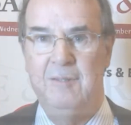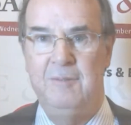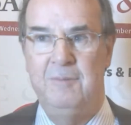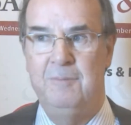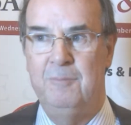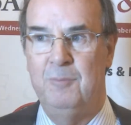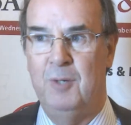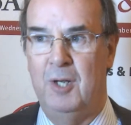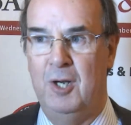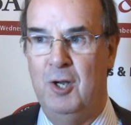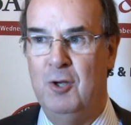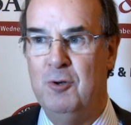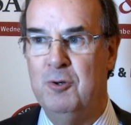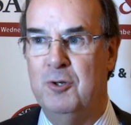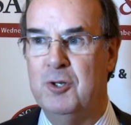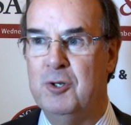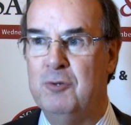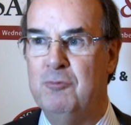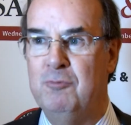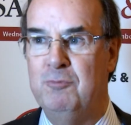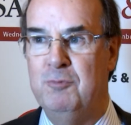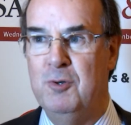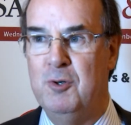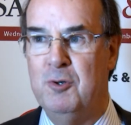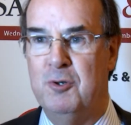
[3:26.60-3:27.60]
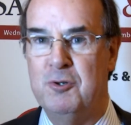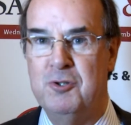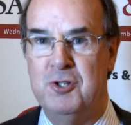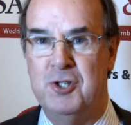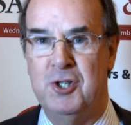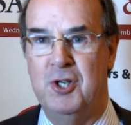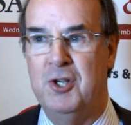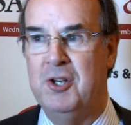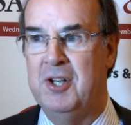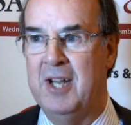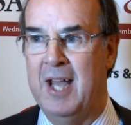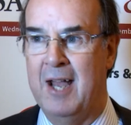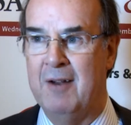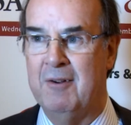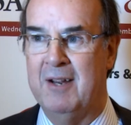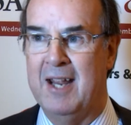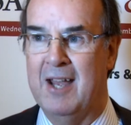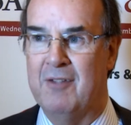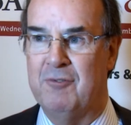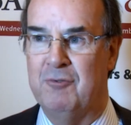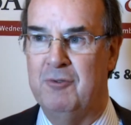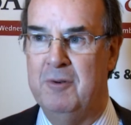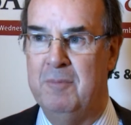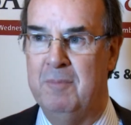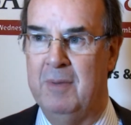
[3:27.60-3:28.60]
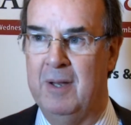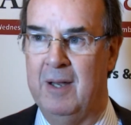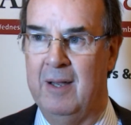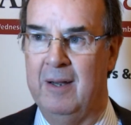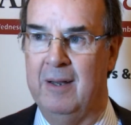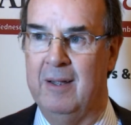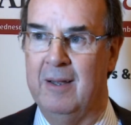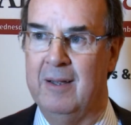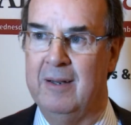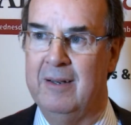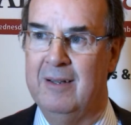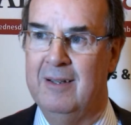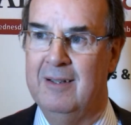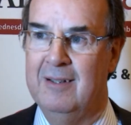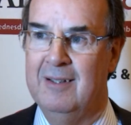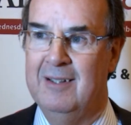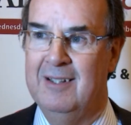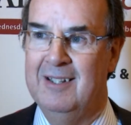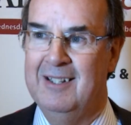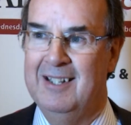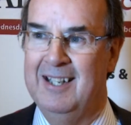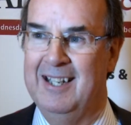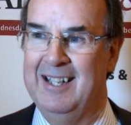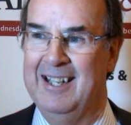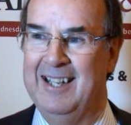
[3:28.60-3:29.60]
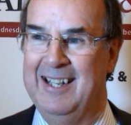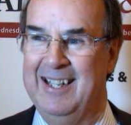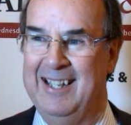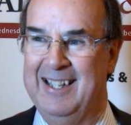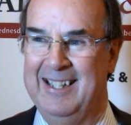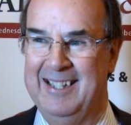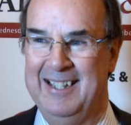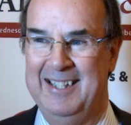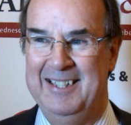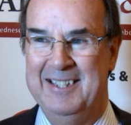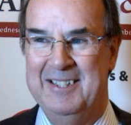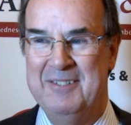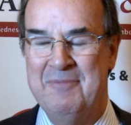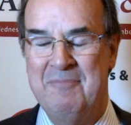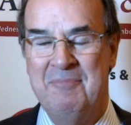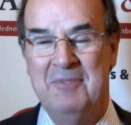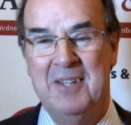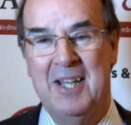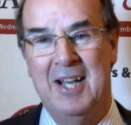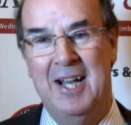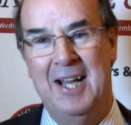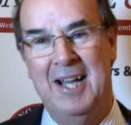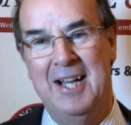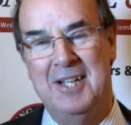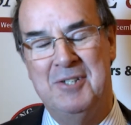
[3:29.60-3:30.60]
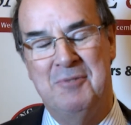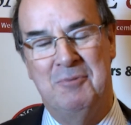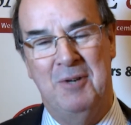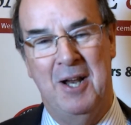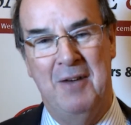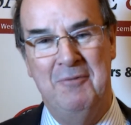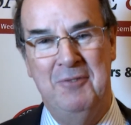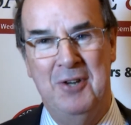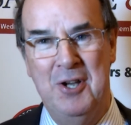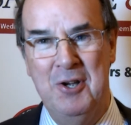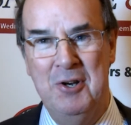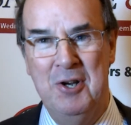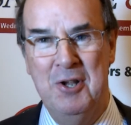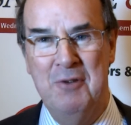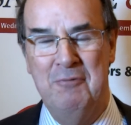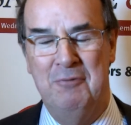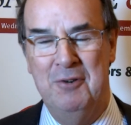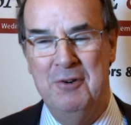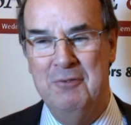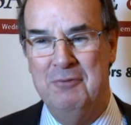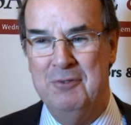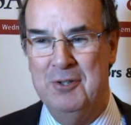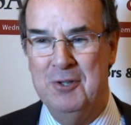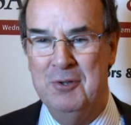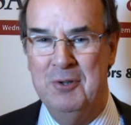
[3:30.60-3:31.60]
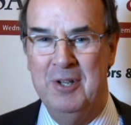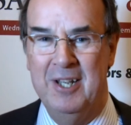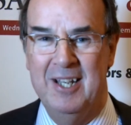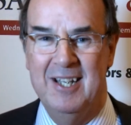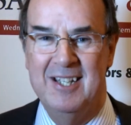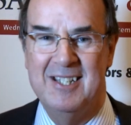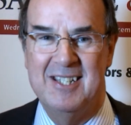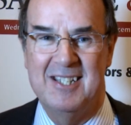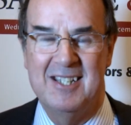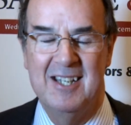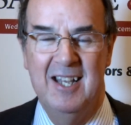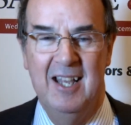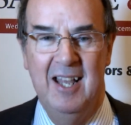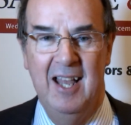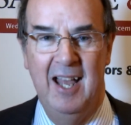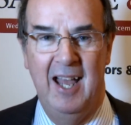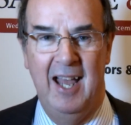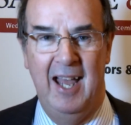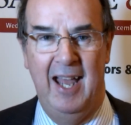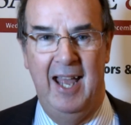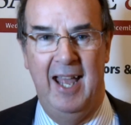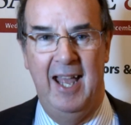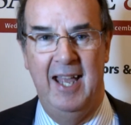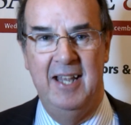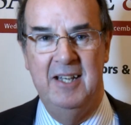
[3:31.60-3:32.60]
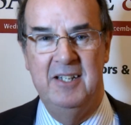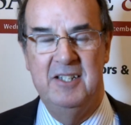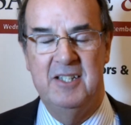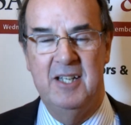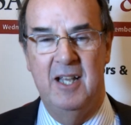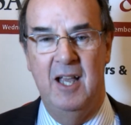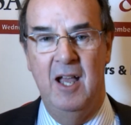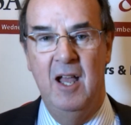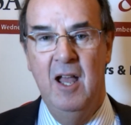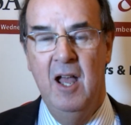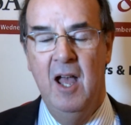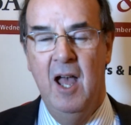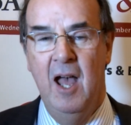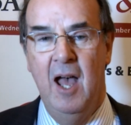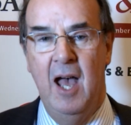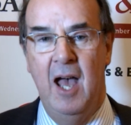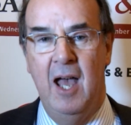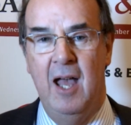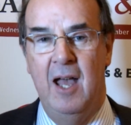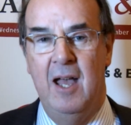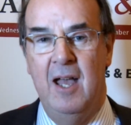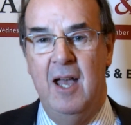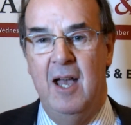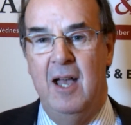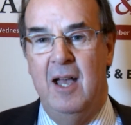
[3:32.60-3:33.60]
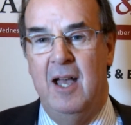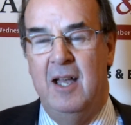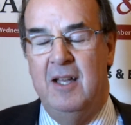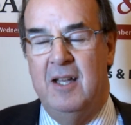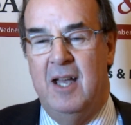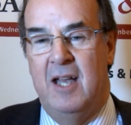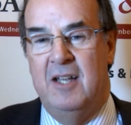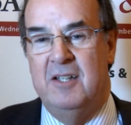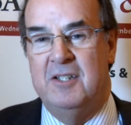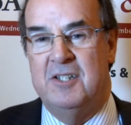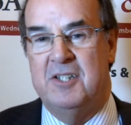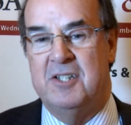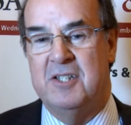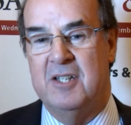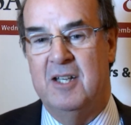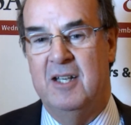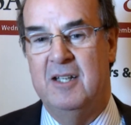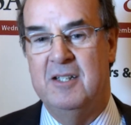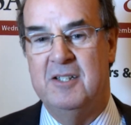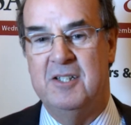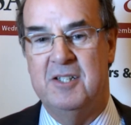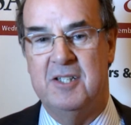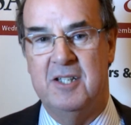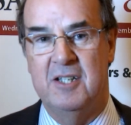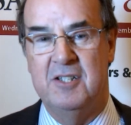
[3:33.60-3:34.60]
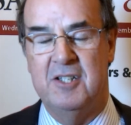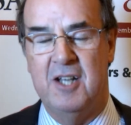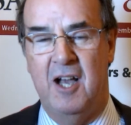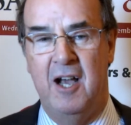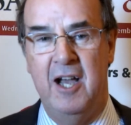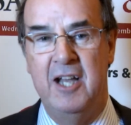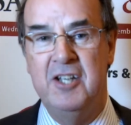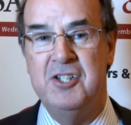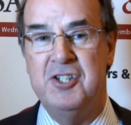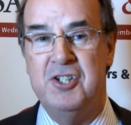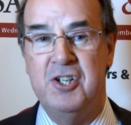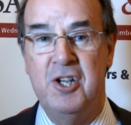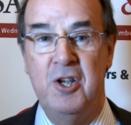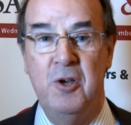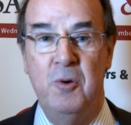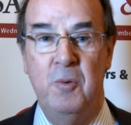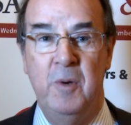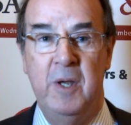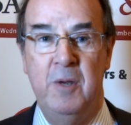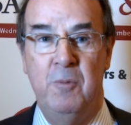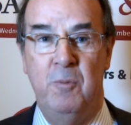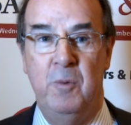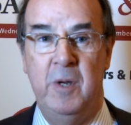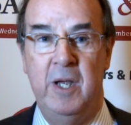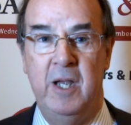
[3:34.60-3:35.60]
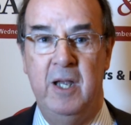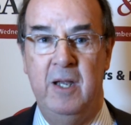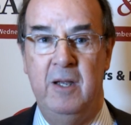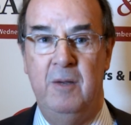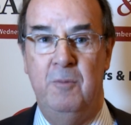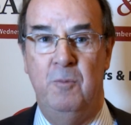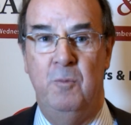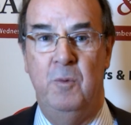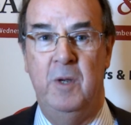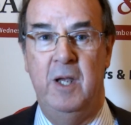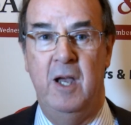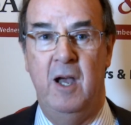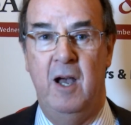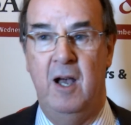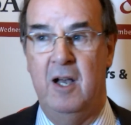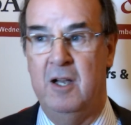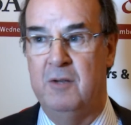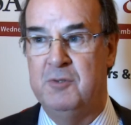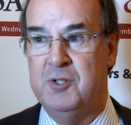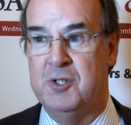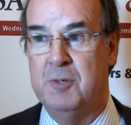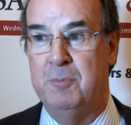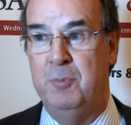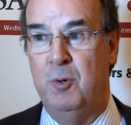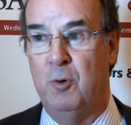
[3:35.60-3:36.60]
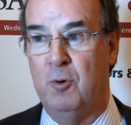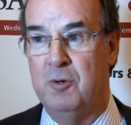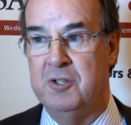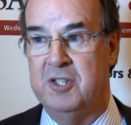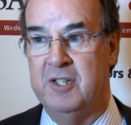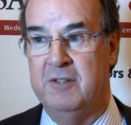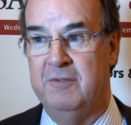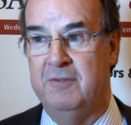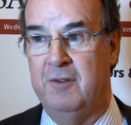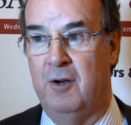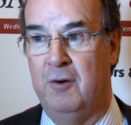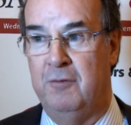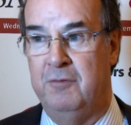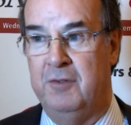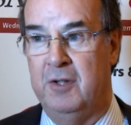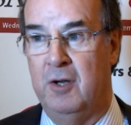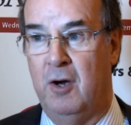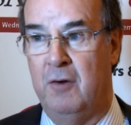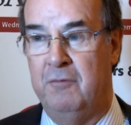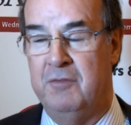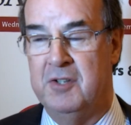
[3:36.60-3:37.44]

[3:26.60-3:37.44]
Well, who could turn down Catherine Barnard? Well, I've known her for a few years, and as ISU, we are supportive of